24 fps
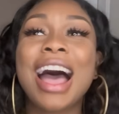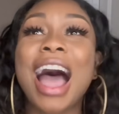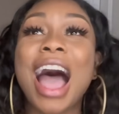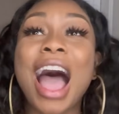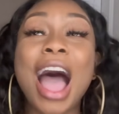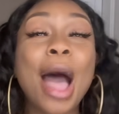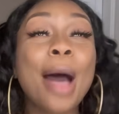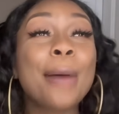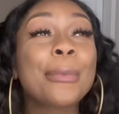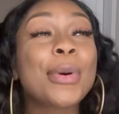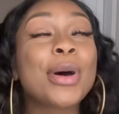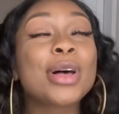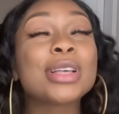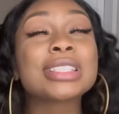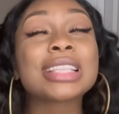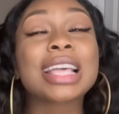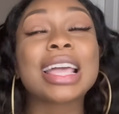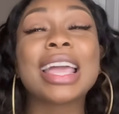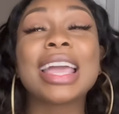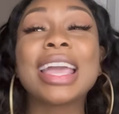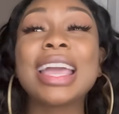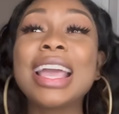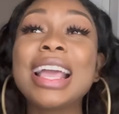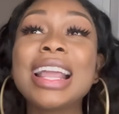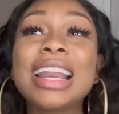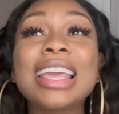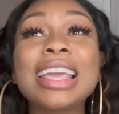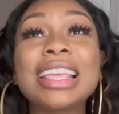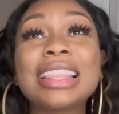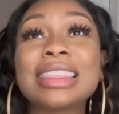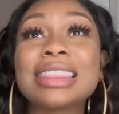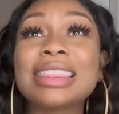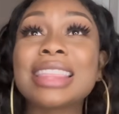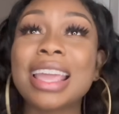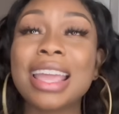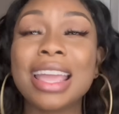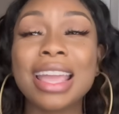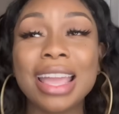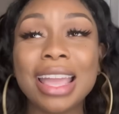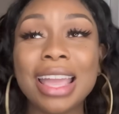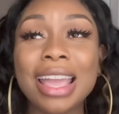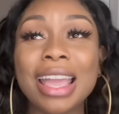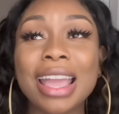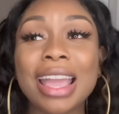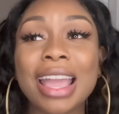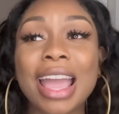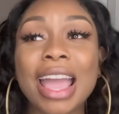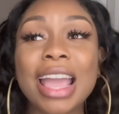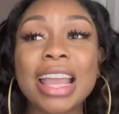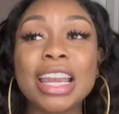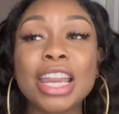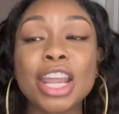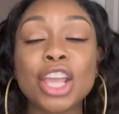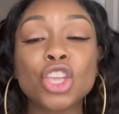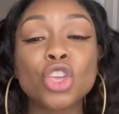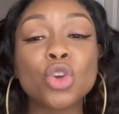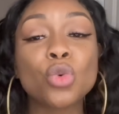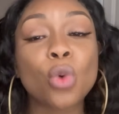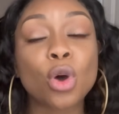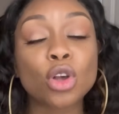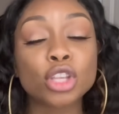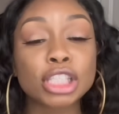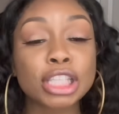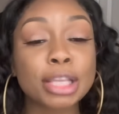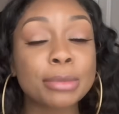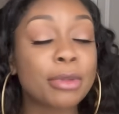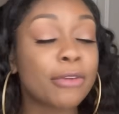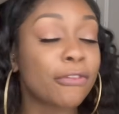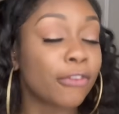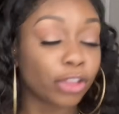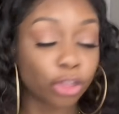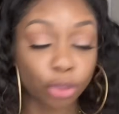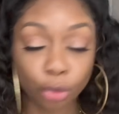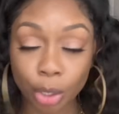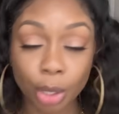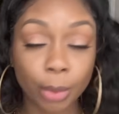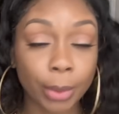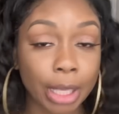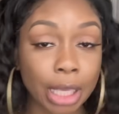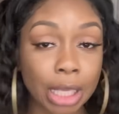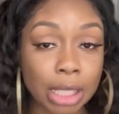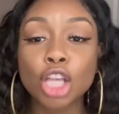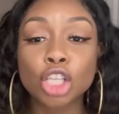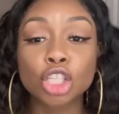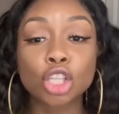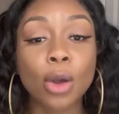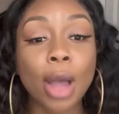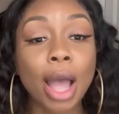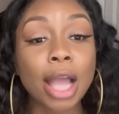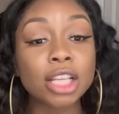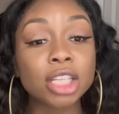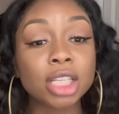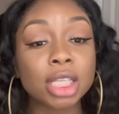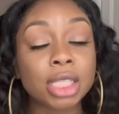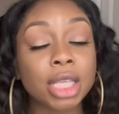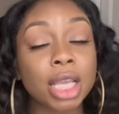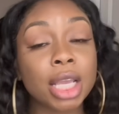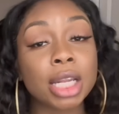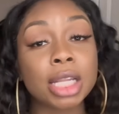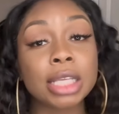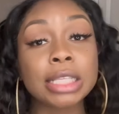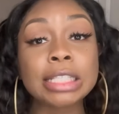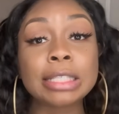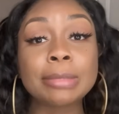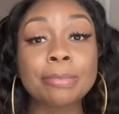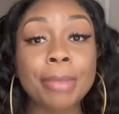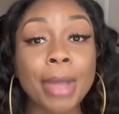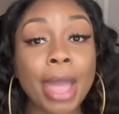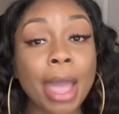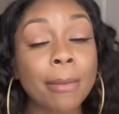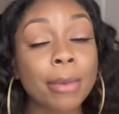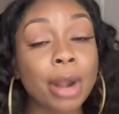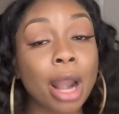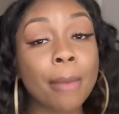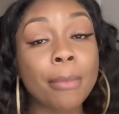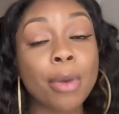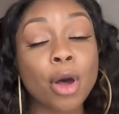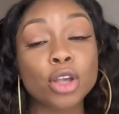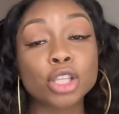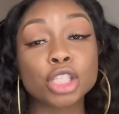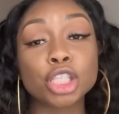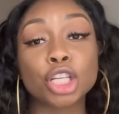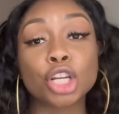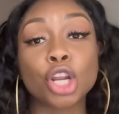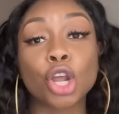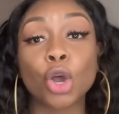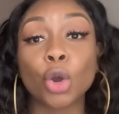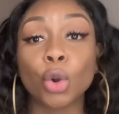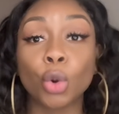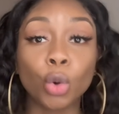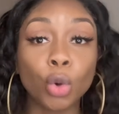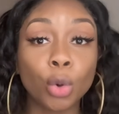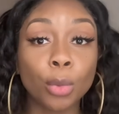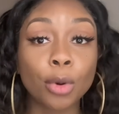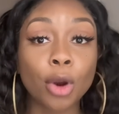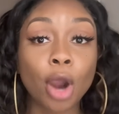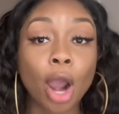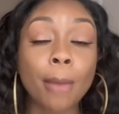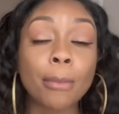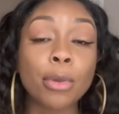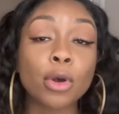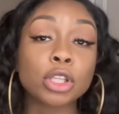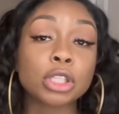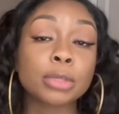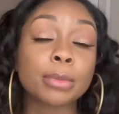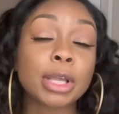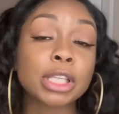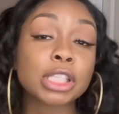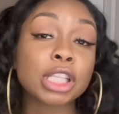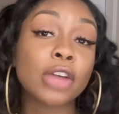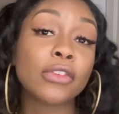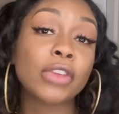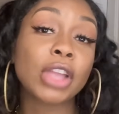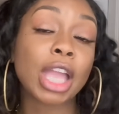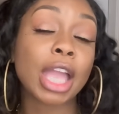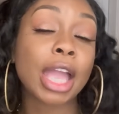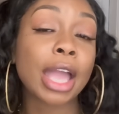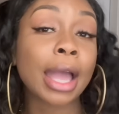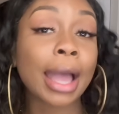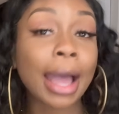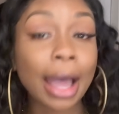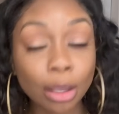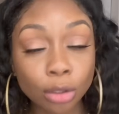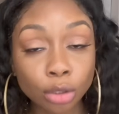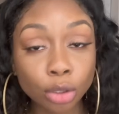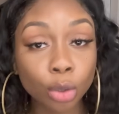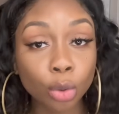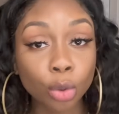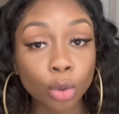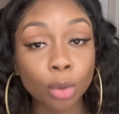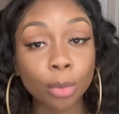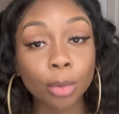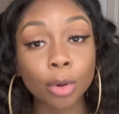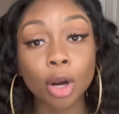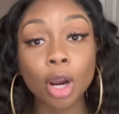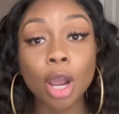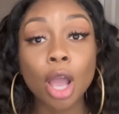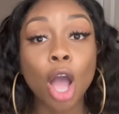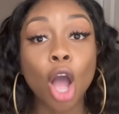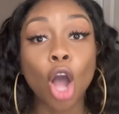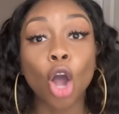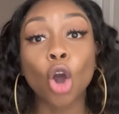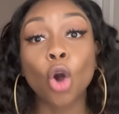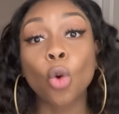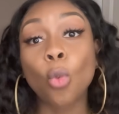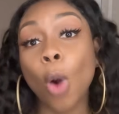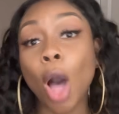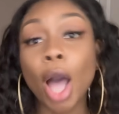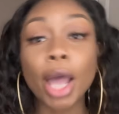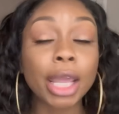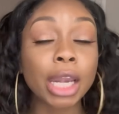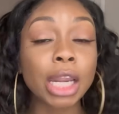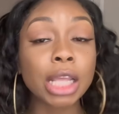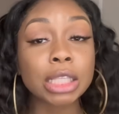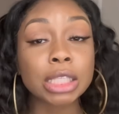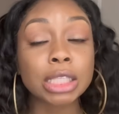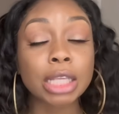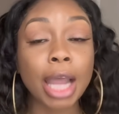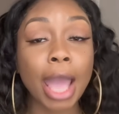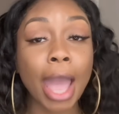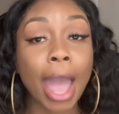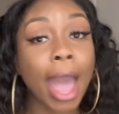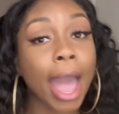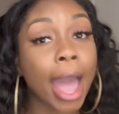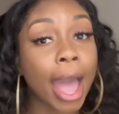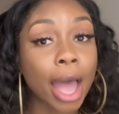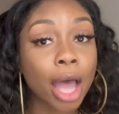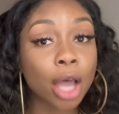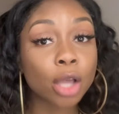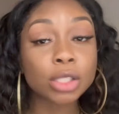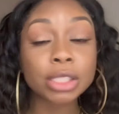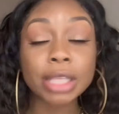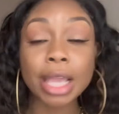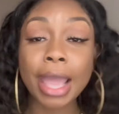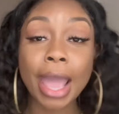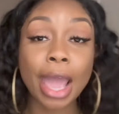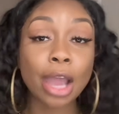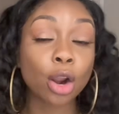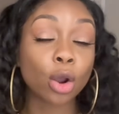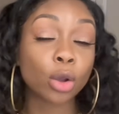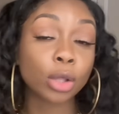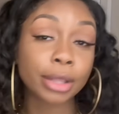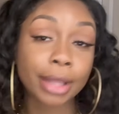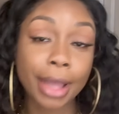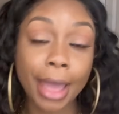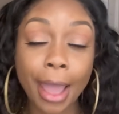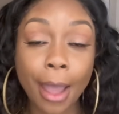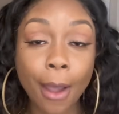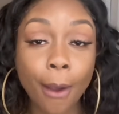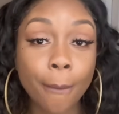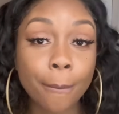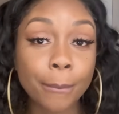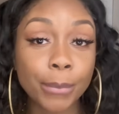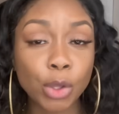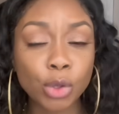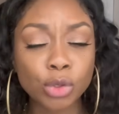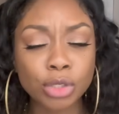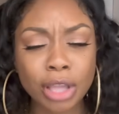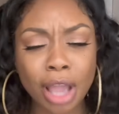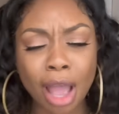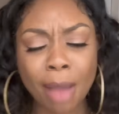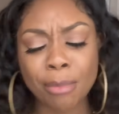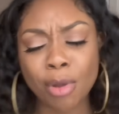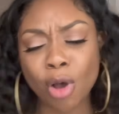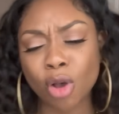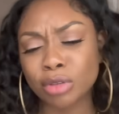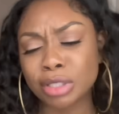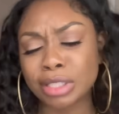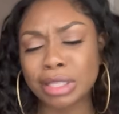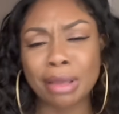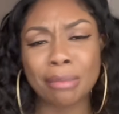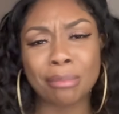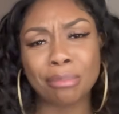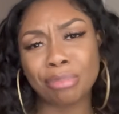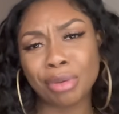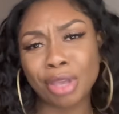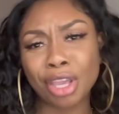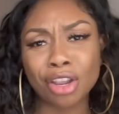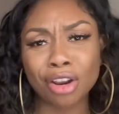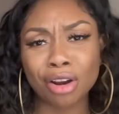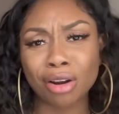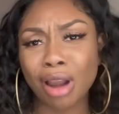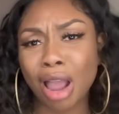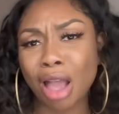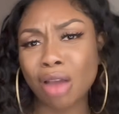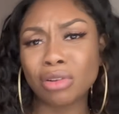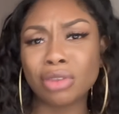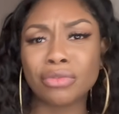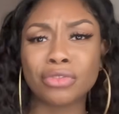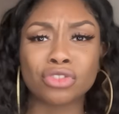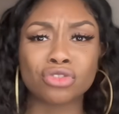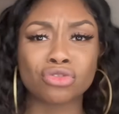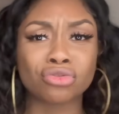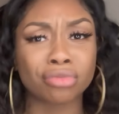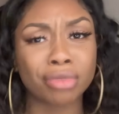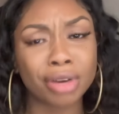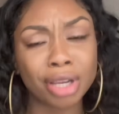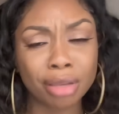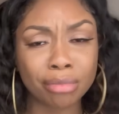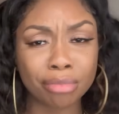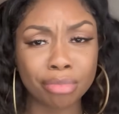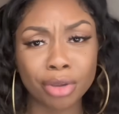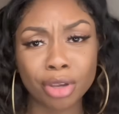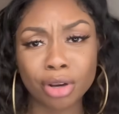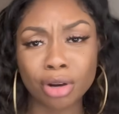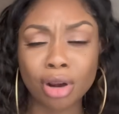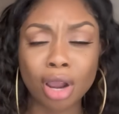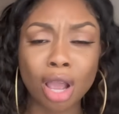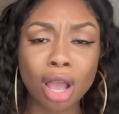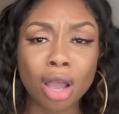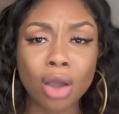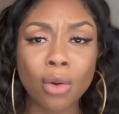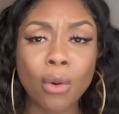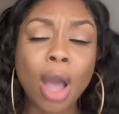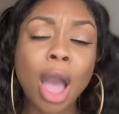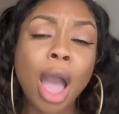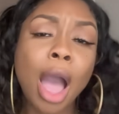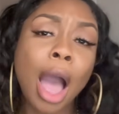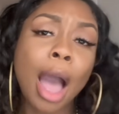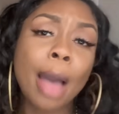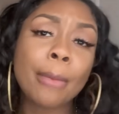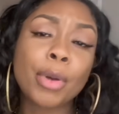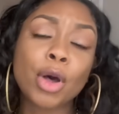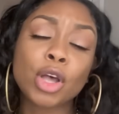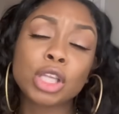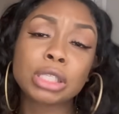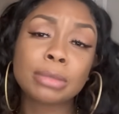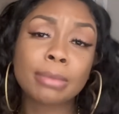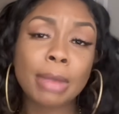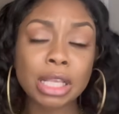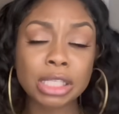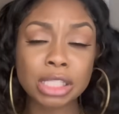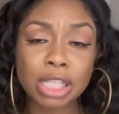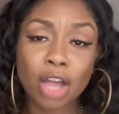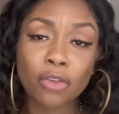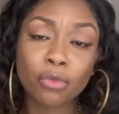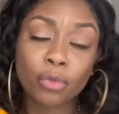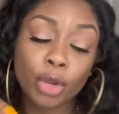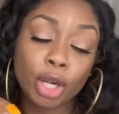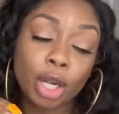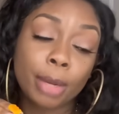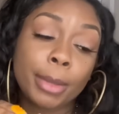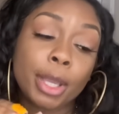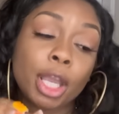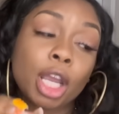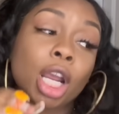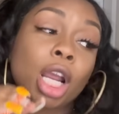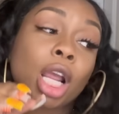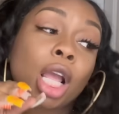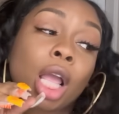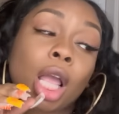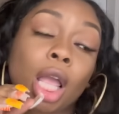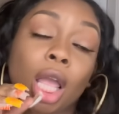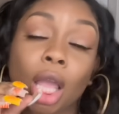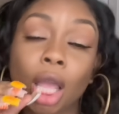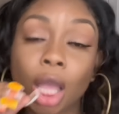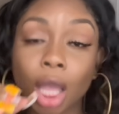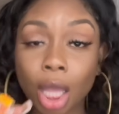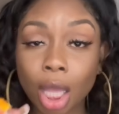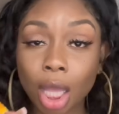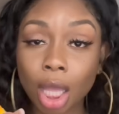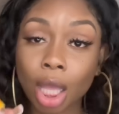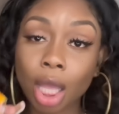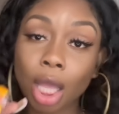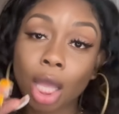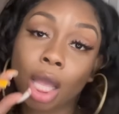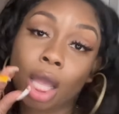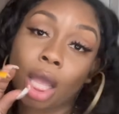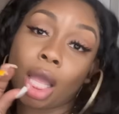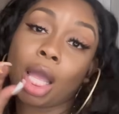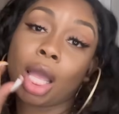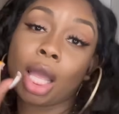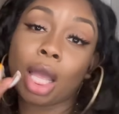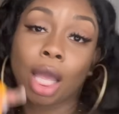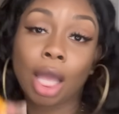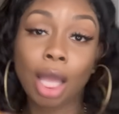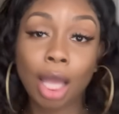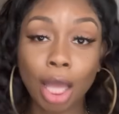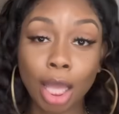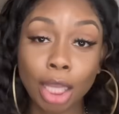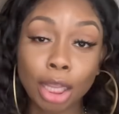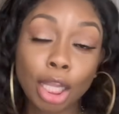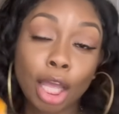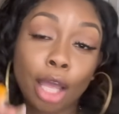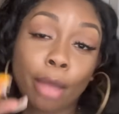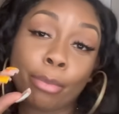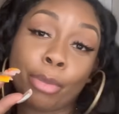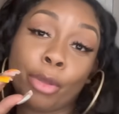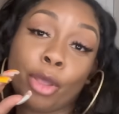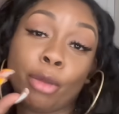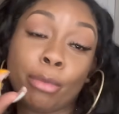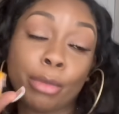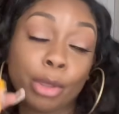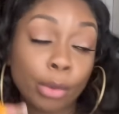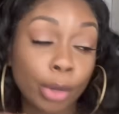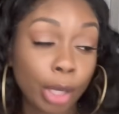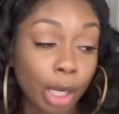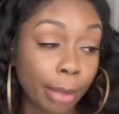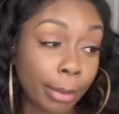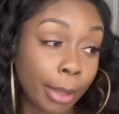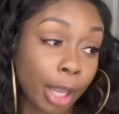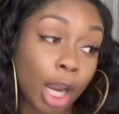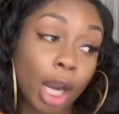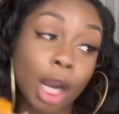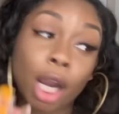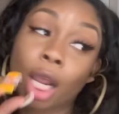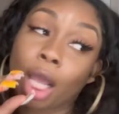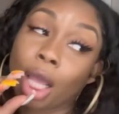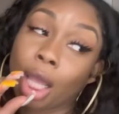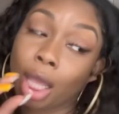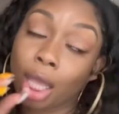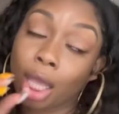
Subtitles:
I'll post anything, and then you won't see me for 3 weeks. So I just get this spam, and I'm posting the Uber. I'm posting myself getting out the Uber, walking into the house. They had on loud music. I'm posting beer. I don't even drink beer, ho. I'm posting myself with the beer. A little boomy with the beer.